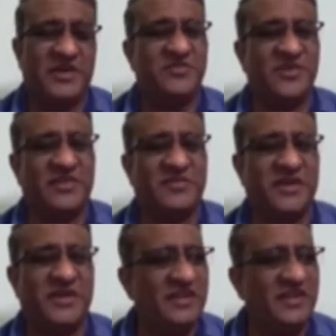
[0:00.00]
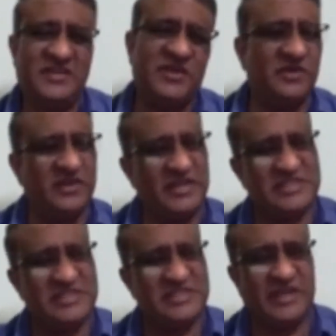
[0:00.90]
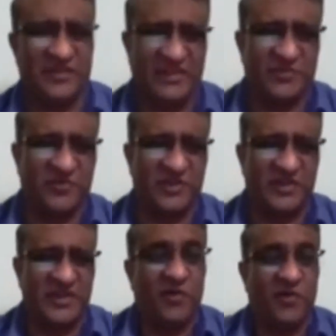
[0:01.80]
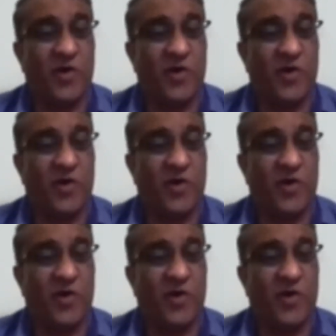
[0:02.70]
What is your husband? She told he is a computer science professor.